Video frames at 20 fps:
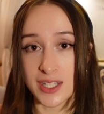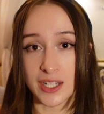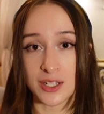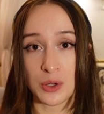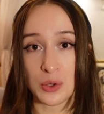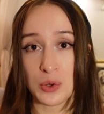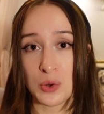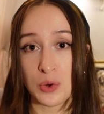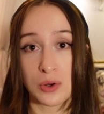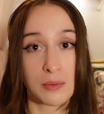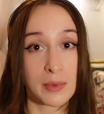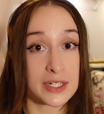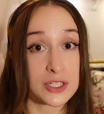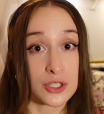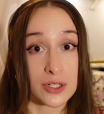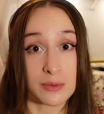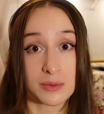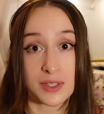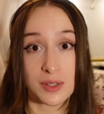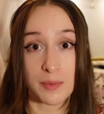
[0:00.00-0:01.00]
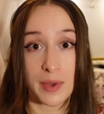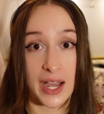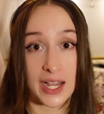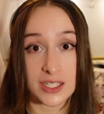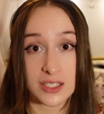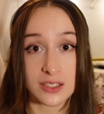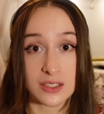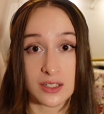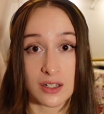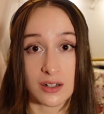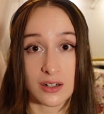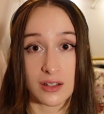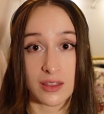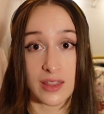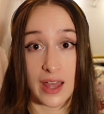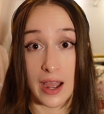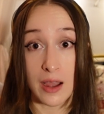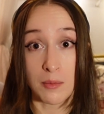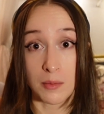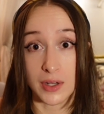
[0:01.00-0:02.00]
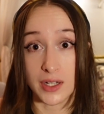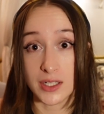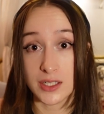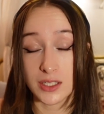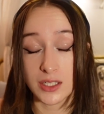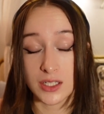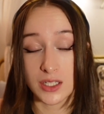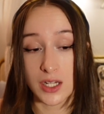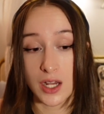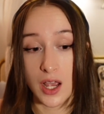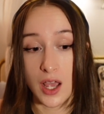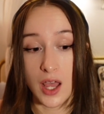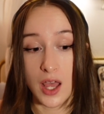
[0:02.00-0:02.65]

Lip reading: I don't know what my dreams and passions are that much.